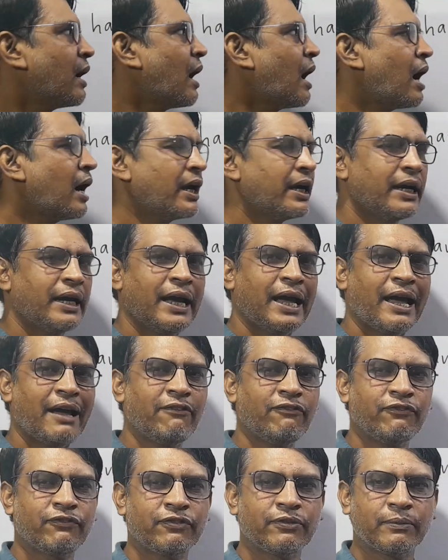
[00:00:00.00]
I
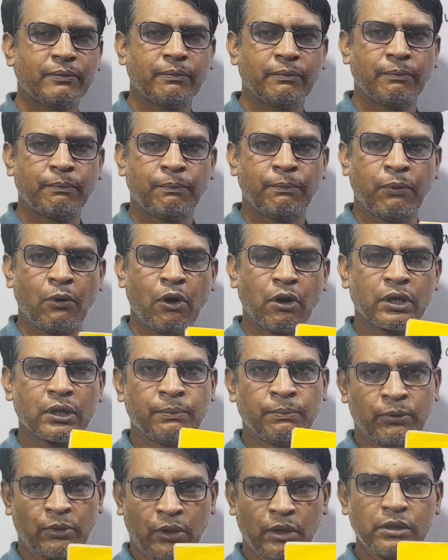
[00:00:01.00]
have bought a
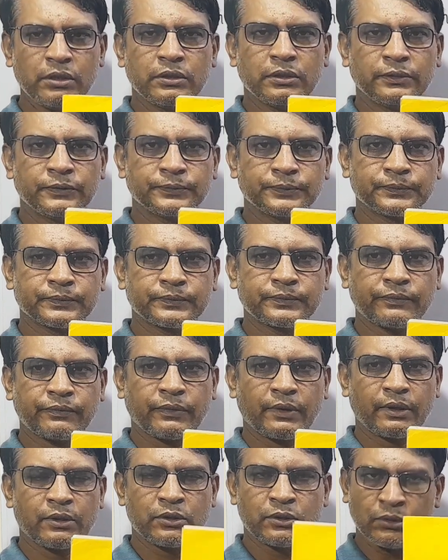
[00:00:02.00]
book,
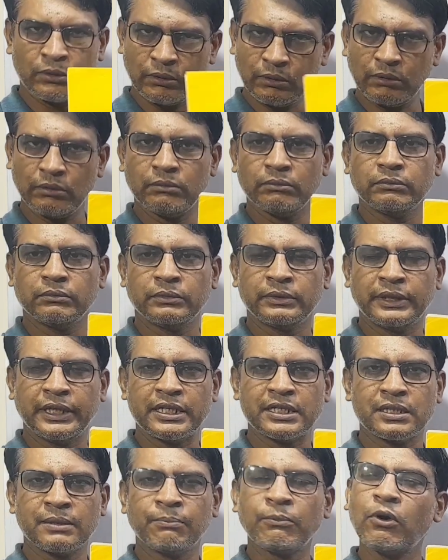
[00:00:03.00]
so there
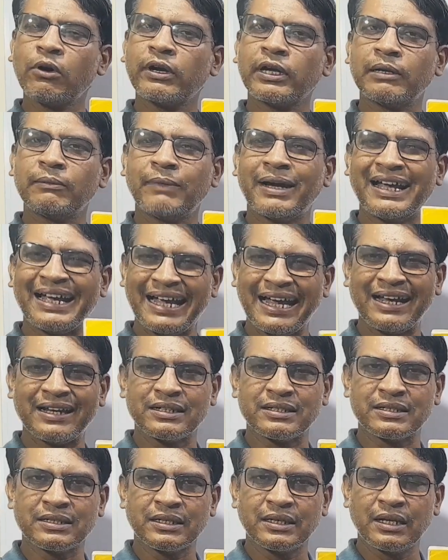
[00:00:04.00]
is a book in my
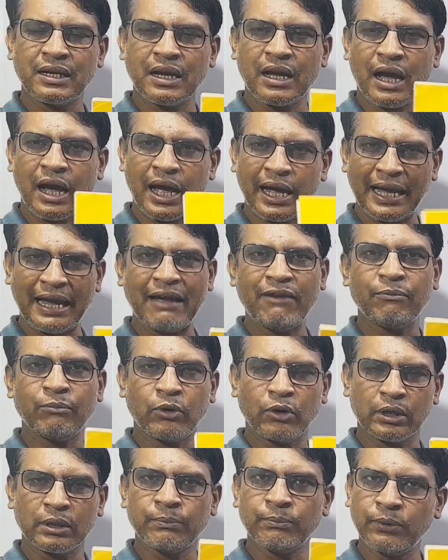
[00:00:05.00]
hand. I have
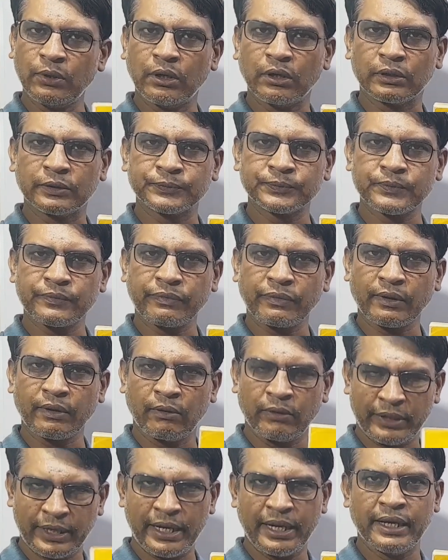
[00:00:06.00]
bought a book.
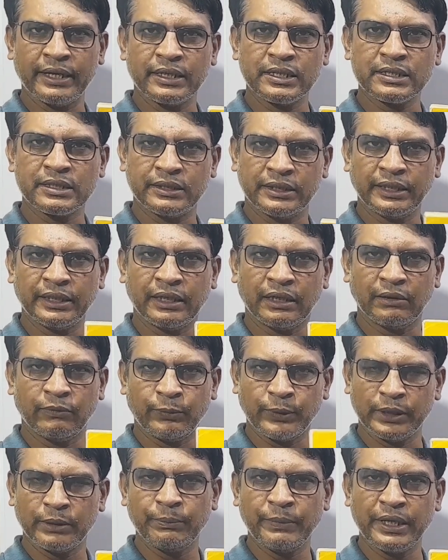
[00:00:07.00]
Okay, it is there
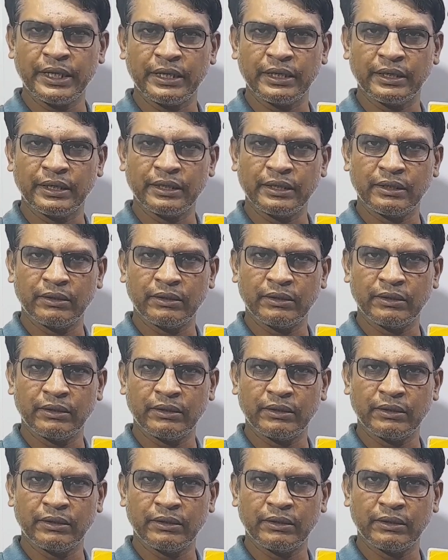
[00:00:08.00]
with me.